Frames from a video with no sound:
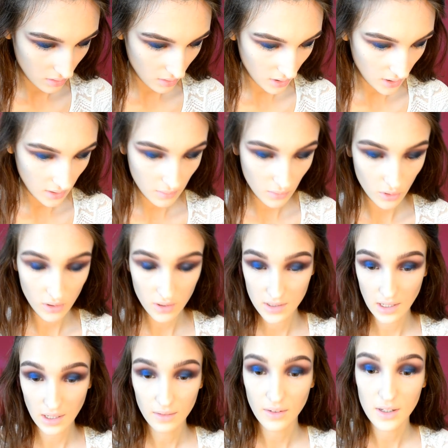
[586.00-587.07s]
and I'm gonna
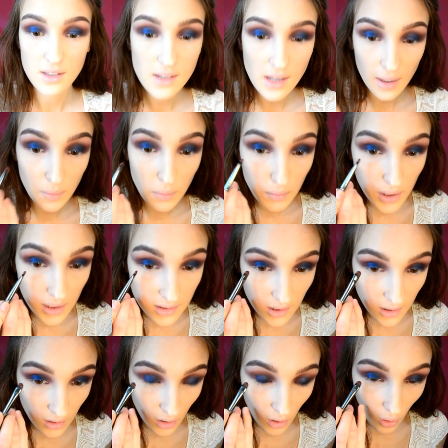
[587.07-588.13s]
take that same
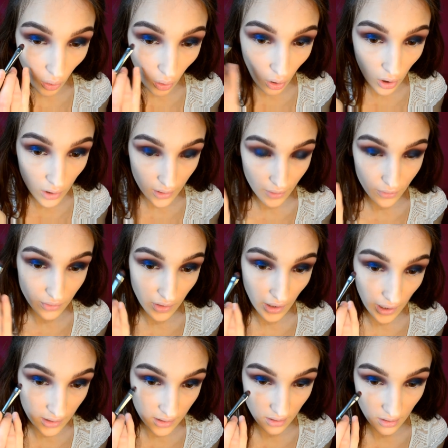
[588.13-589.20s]
Bitten on a
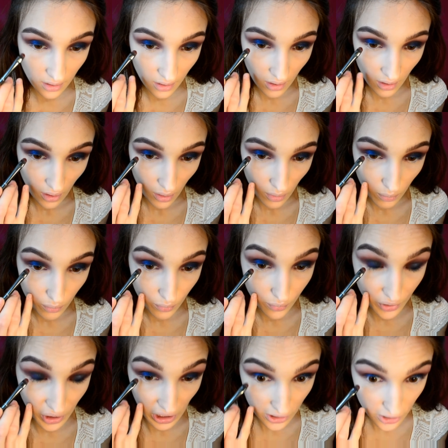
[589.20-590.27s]
flat
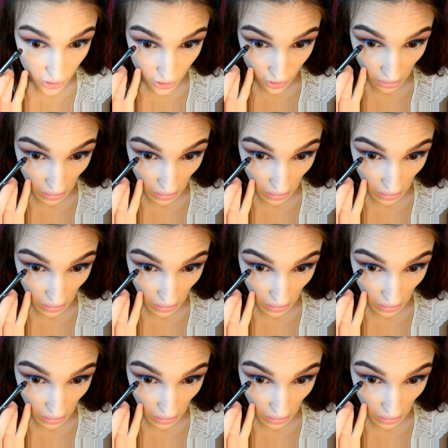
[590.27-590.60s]
brush